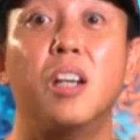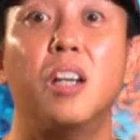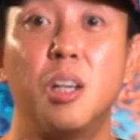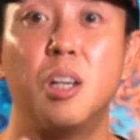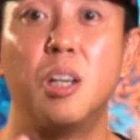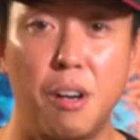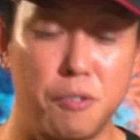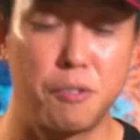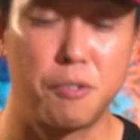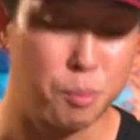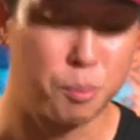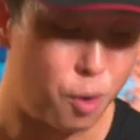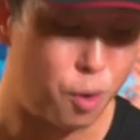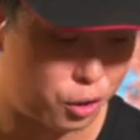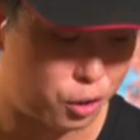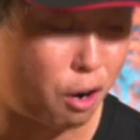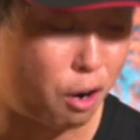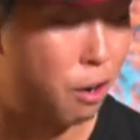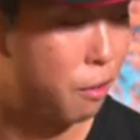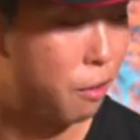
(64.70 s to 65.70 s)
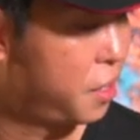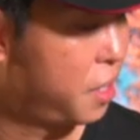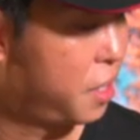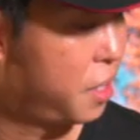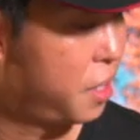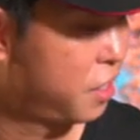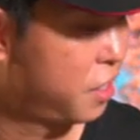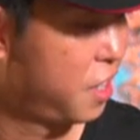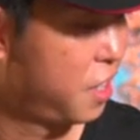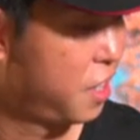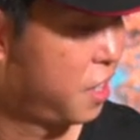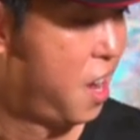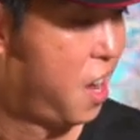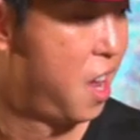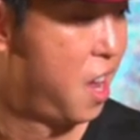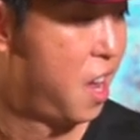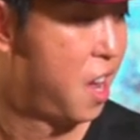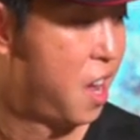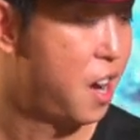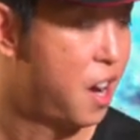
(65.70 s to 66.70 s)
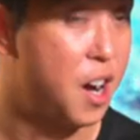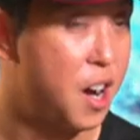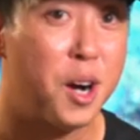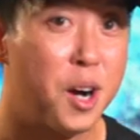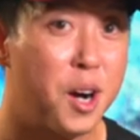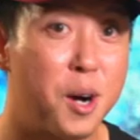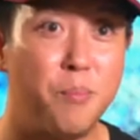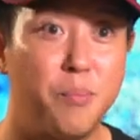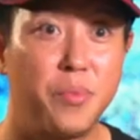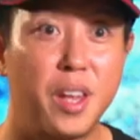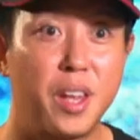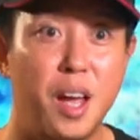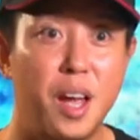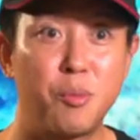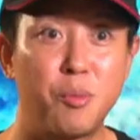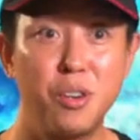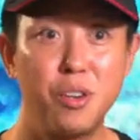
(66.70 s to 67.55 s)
a little bit of small talk first. I'm